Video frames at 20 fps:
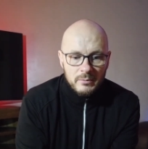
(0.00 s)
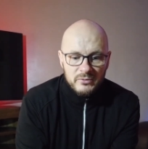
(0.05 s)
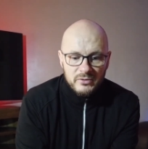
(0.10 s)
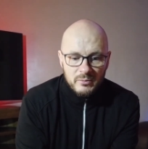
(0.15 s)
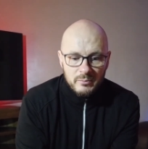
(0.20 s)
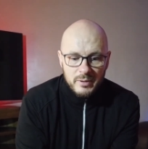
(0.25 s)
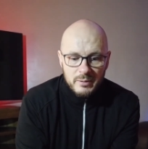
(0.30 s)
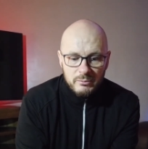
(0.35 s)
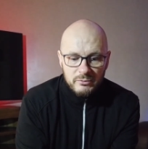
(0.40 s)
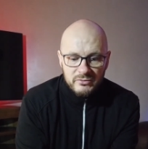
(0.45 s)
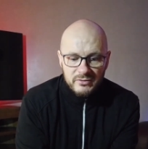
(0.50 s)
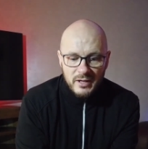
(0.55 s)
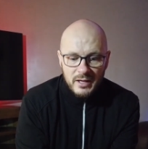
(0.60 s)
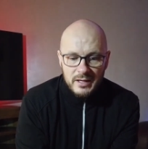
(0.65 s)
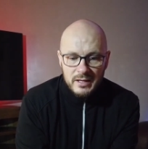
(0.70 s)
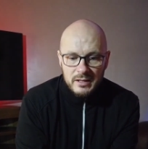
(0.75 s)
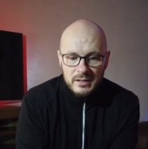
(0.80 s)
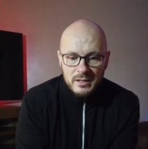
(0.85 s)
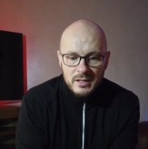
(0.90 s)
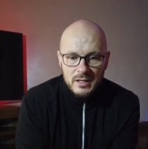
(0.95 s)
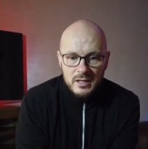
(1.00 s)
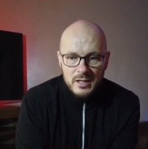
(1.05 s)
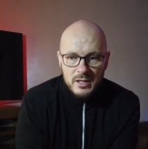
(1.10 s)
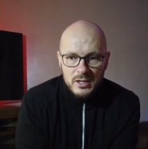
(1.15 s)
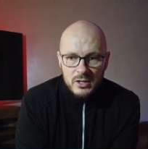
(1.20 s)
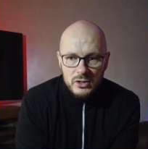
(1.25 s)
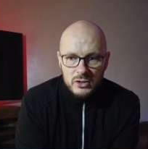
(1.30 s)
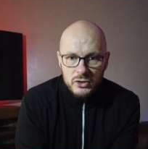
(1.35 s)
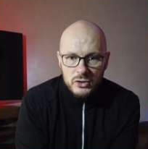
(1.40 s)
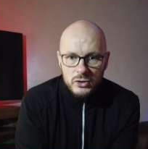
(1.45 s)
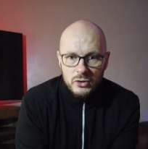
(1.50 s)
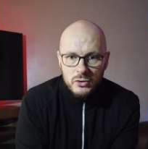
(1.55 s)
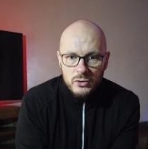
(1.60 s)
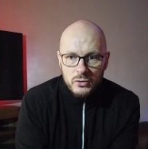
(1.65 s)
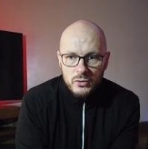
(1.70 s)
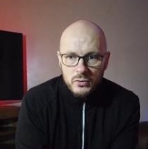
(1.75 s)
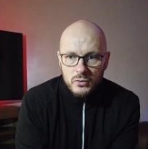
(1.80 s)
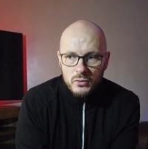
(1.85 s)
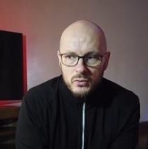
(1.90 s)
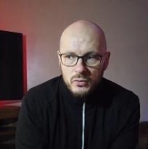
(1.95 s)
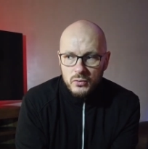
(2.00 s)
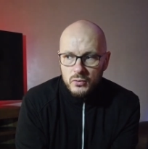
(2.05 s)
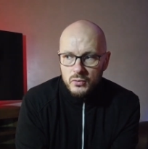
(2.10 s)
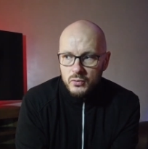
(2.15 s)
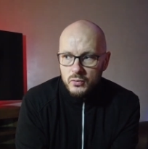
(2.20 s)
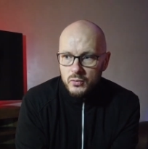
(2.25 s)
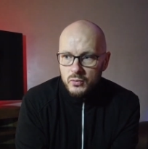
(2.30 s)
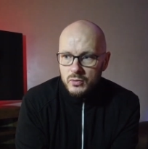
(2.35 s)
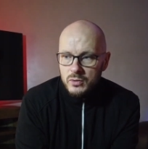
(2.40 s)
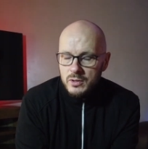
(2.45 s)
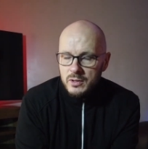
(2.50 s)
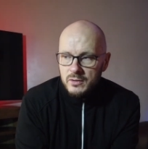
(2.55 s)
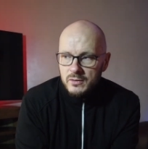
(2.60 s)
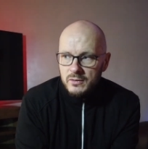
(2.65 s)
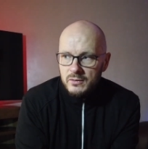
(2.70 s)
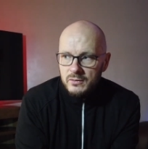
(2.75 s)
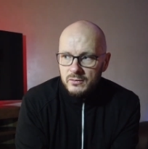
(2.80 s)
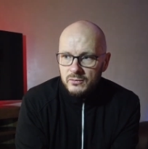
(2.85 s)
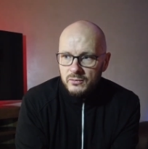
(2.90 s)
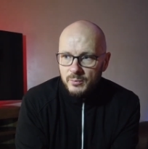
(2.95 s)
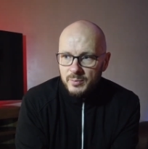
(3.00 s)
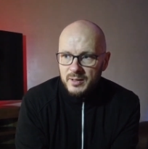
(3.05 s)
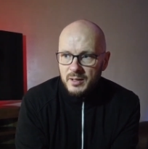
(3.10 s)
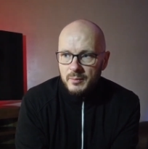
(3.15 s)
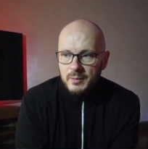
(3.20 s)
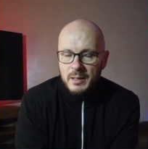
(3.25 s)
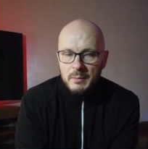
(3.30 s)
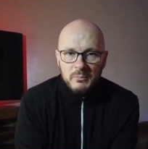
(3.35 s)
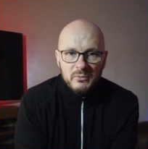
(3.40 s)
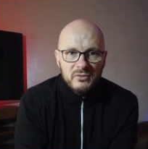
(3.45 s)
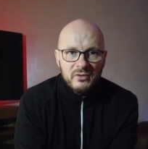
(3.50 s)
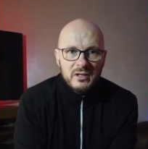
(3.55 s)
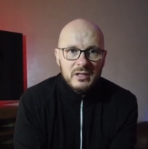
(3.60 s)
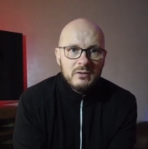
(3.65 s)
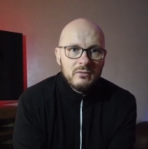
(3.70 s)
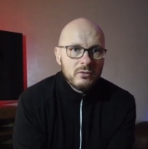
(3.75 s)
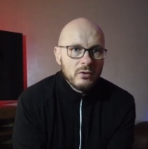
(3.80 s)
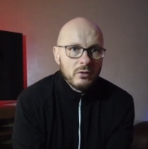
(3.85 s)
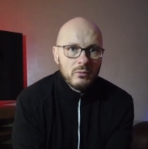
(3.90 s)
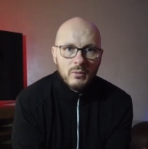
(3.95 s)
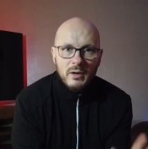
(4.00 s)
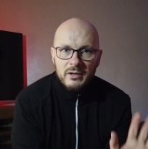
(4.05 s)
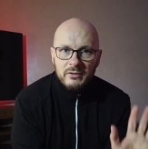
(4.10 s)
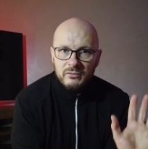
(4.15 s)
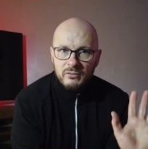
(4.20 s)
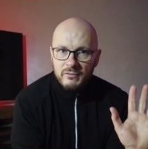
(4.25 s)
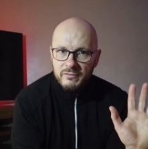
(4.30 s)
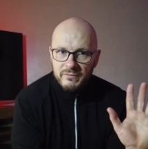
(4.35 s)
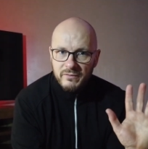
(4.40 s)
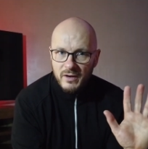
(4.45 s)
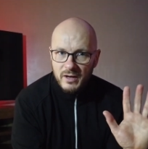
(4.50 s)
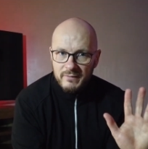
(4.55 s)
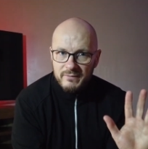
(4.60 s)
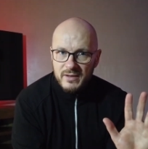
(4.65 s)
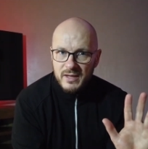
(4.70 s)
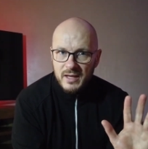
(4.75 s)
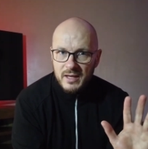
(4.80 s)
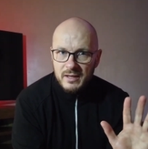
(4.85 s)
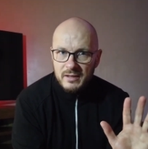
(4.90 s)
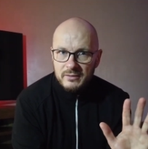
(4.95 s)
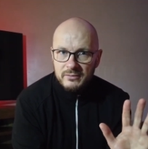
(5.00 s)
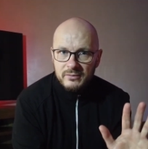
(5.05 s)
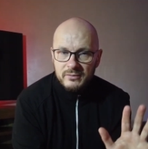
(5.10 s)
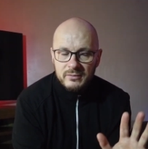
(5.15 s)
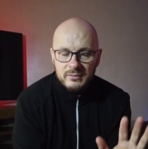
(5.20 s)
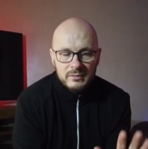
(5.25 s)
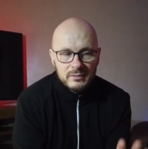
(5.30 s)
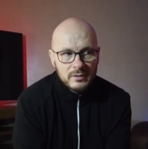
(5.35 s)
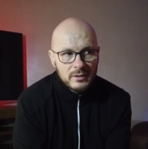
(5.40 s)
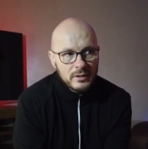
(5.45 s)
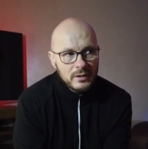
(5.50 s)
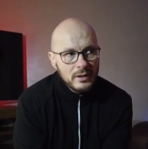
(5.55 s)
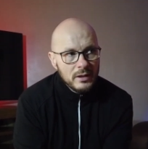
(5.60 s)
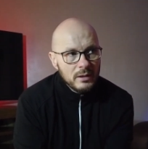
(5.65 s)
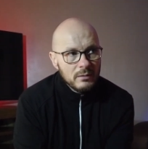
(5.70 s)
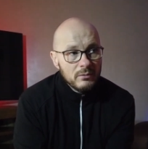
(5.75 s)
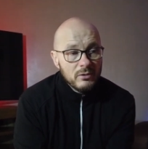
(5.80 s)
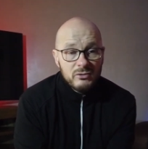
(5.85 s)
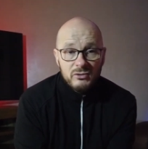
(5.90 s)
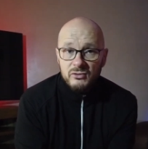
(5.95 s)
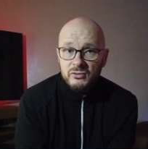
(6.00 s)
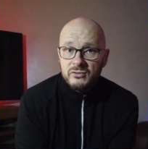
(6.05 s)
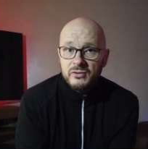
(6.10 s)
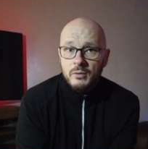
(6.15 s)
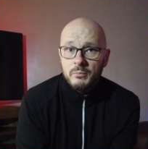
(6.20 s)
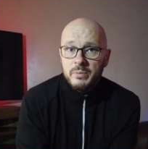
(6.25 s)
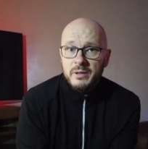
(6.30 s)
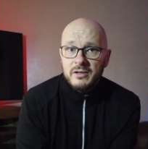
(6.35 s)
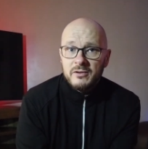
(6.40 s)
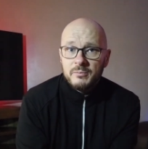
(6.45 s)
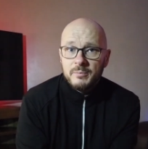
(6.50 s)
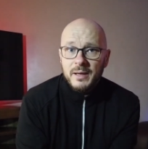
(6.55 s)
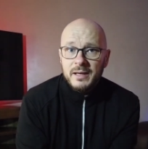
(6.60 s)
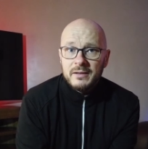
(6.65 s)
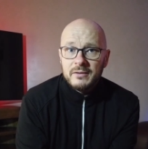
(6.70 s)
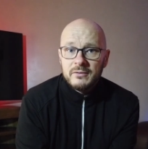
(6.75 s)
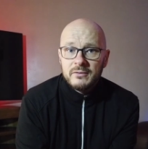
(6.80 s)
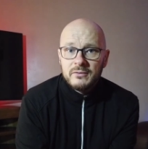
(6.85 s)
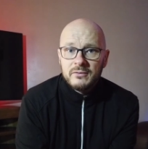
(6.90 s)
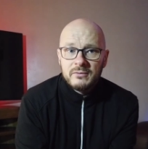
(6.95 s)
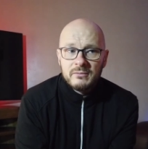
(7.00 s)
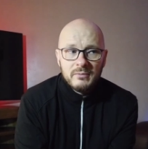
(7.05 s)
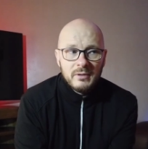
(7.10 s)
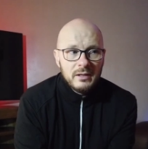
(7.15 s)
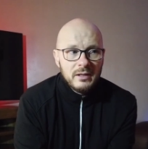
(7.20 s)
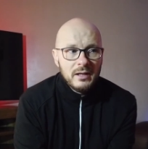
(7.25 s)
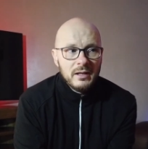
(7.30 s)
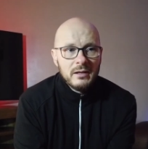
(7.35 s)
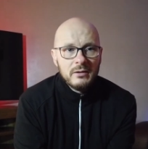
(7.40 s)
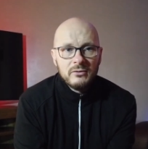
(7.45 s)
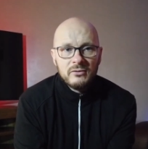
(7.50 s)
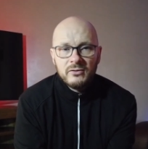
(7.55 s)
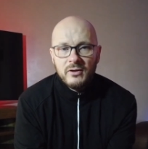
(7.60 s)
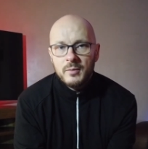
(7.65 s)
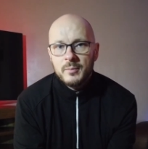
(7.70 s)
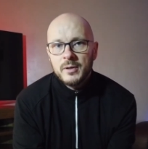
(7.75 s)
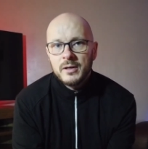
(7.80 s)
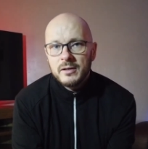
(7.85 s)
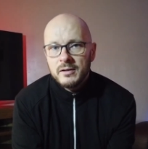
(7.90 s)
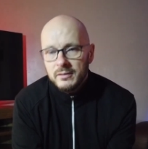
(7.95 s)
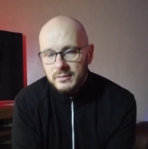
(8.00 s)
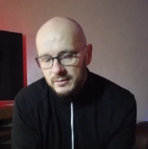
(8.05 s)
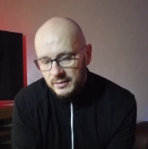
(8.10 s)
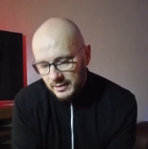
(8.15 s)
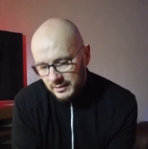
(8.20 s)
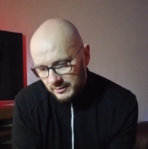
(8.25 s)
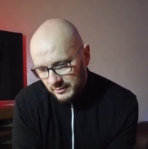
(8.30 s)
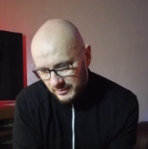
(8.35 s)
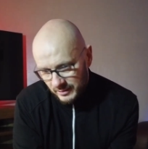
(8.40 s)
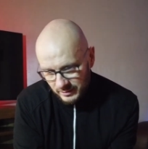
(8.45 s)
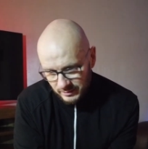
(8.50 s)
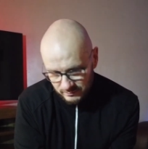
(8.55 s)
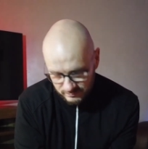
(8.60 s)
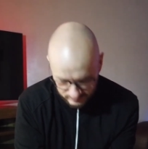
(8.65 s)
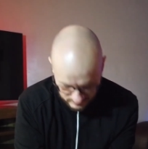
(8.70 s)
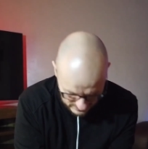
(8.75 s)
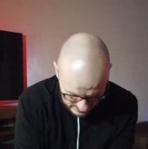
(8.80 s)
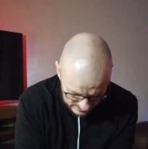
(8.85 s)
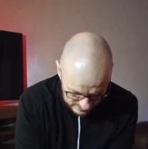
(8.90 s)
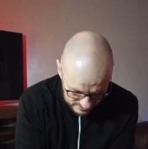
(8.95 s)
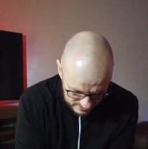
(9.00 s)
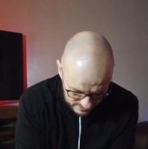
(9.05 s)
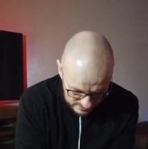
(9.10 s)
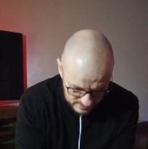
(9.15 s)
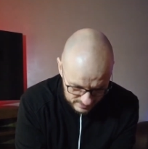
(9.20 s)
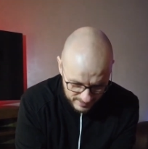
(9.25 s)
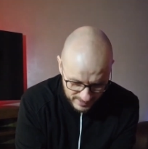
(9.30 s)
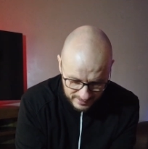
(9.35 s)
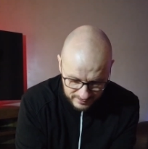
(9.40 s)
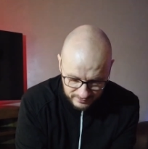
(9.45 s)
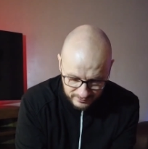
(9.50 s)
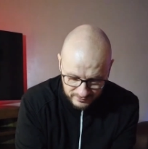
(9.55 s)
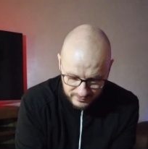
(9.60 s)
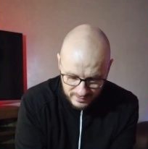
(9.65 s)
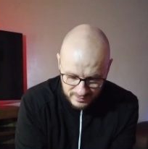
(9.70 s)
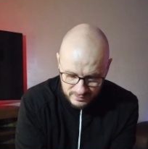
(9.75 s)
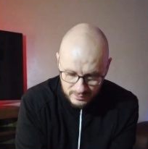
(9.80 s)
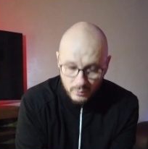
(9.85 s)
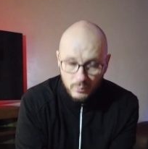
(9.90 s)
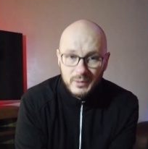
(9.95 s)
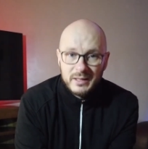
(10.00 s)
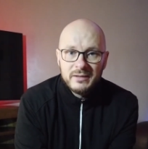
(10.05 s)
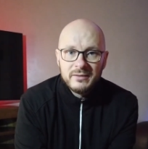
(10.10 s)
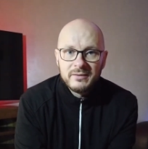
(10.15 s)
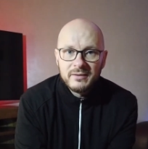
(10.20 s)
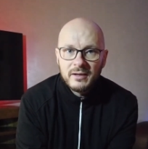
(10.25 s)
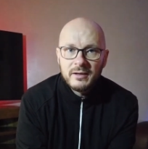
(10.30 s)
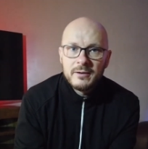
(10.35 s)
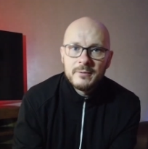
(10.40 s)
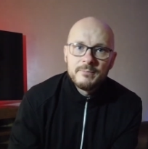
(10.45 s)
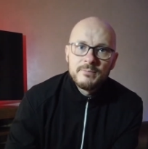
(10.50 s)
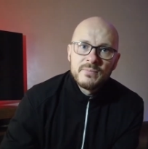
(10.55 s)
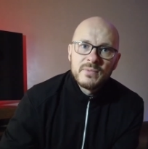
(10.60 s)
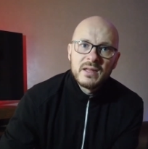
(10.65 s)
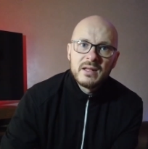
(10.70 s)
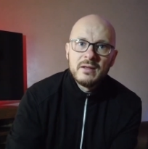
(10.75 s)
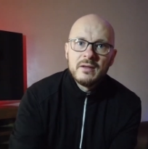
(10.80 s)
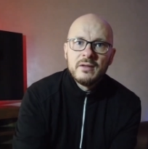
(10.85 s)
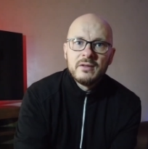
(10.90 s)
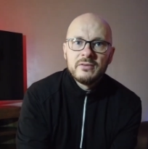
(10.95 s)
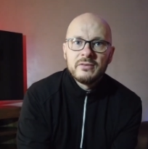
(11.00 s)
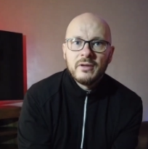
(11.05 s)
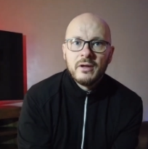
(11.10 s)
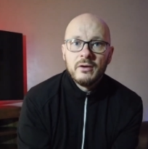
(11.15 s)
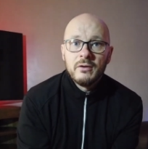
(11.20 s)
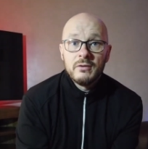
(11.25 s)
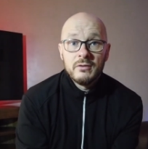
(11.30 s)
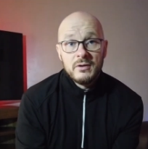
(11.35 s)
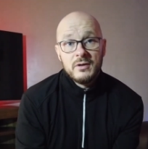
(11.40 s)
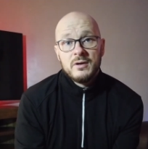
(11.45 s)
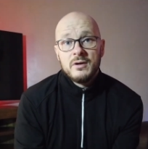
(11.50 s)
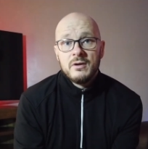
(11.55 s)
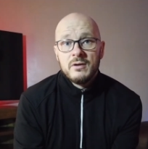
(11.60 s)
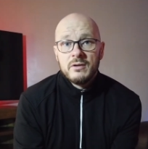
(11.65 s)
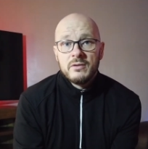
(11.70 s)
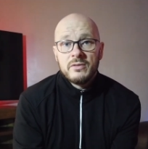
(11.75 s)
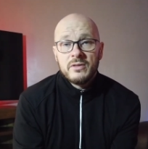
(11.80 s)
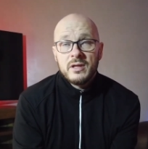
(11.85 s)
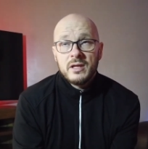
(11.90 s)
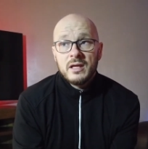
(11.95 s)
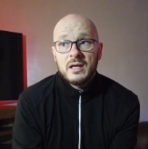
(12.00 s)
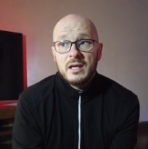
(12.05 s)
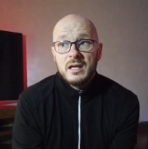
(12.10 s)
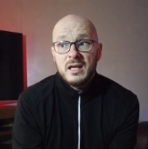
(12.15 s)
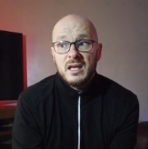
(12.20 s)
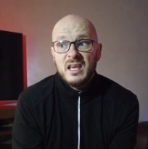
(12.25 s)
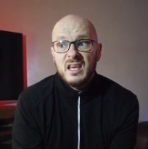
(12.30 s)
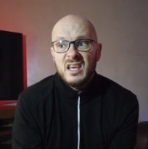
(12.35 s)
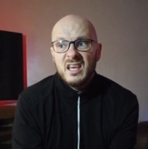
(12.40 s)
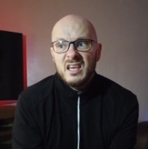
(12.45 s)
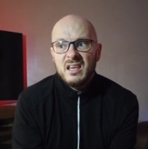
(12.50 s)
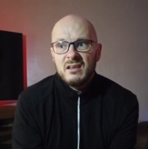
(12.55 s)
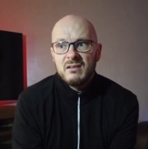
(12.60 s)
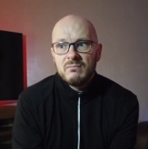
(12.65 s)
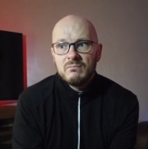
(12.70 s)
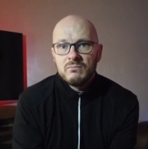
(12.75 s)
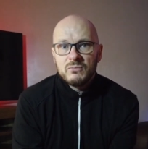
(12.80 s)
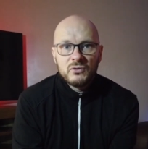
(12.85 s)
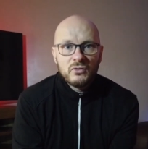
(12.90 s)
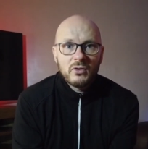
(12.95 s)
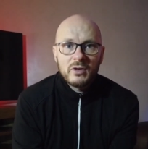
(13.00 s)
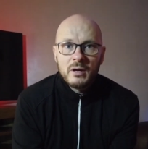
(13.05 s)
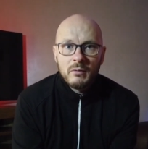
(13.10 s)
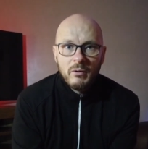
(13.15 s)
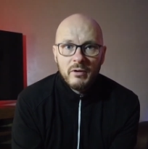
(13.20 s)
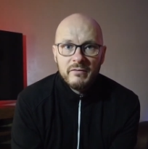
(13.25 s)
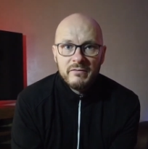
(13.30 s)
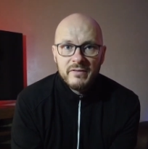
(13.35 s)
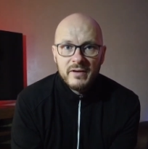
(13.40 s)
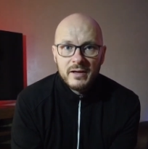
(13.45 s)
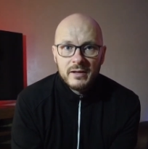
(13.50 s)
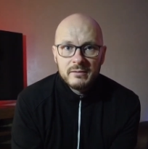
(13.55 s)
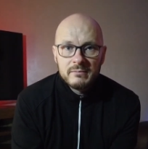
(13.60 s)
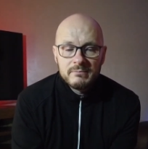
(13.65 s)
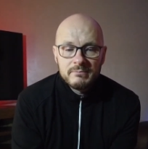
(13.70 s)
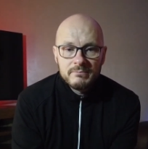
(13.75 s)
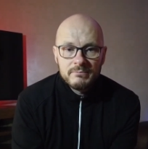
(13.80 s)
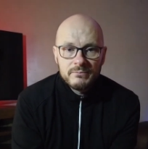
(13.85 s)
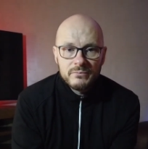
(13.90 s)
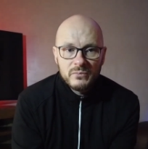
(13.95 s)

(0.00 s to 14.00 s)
Some people say you become an amputee, you've got to wait sort of 5 years because your stump expands in the summer. It expands in the winter. So the socket won't fit.